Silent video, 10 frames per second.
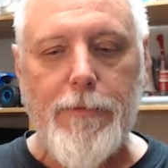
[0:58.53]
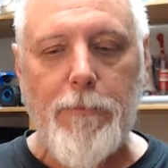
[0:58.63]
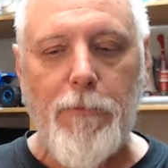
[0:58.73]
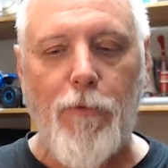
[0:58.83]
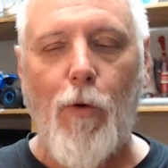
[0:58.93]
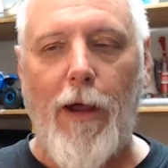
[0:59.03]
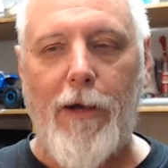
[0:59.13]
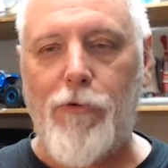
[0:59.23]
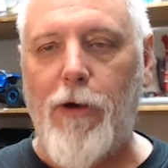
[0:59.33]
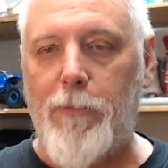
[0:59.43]
before I
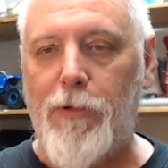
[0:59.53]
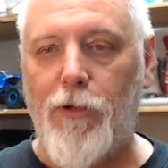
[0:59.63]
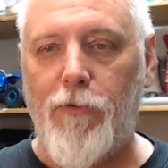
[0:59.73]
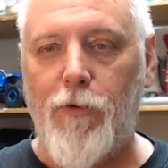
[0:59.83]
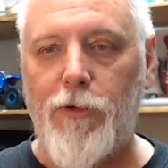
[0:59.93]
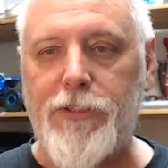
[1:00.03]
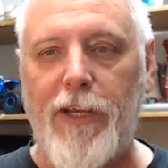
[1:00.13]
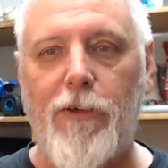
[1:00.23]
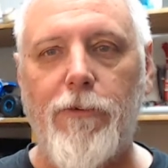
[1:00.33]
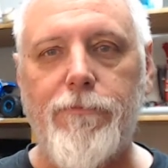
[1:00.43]
try to build the full
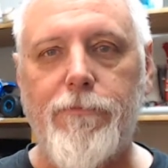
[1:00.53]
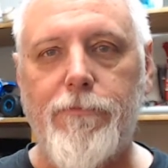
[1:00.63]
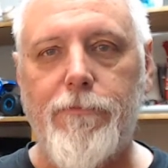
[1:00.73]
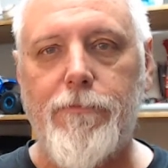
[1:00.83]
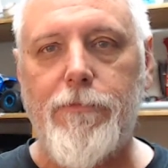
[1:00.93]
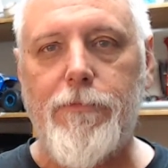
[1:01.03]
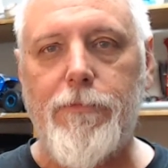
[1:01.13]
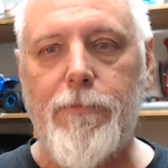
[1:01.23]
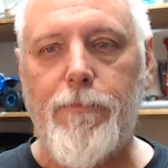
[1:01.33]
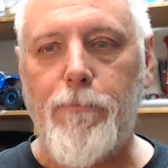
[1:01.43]
scale
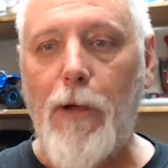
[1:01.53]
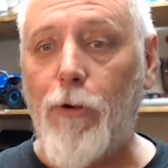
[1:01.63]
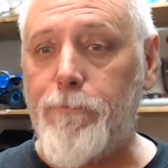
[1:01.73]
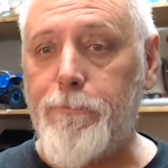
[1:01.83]
boat.